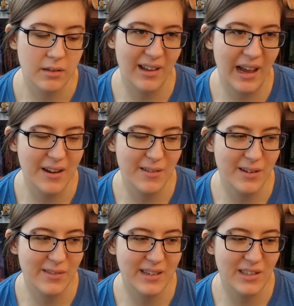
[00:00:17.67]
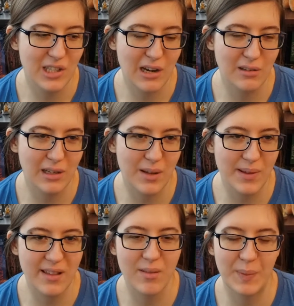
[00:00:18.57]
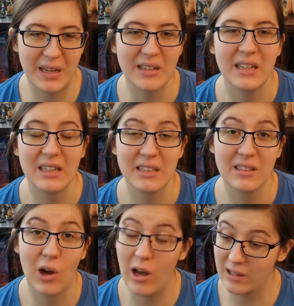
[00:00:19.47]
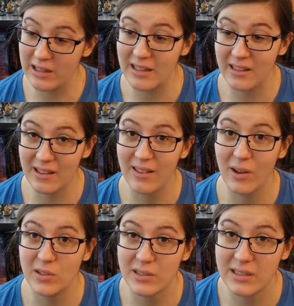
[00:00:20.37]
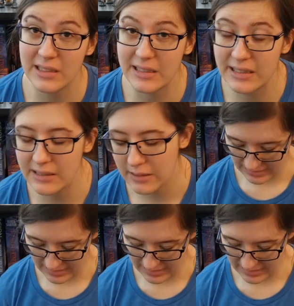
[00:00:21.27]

I don't know what her channel name is, but Holly is hosting it.